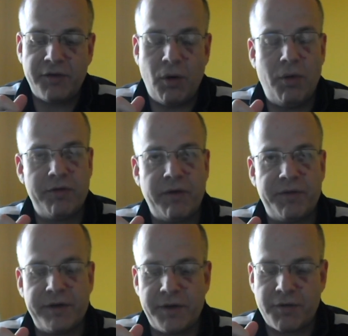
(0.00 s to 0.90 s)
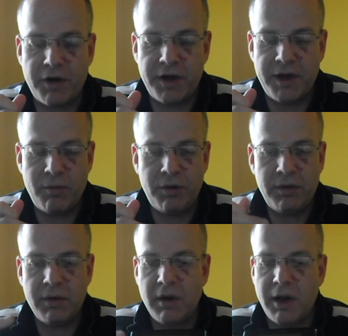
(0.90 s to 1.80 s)
Top one is obviously the 3D one,
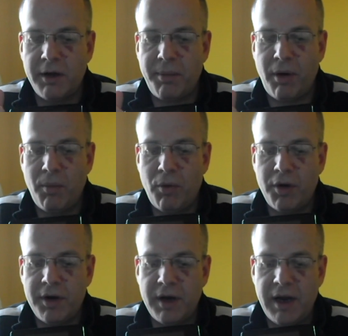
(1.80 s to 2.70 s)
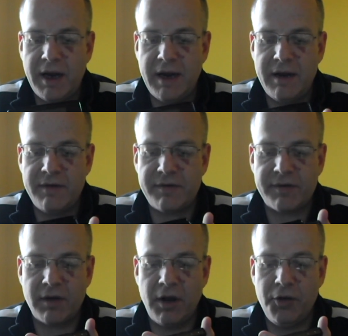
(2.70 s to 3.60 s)
and the bottom one
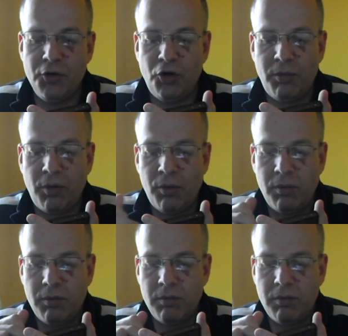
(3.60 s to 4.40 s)
is a normal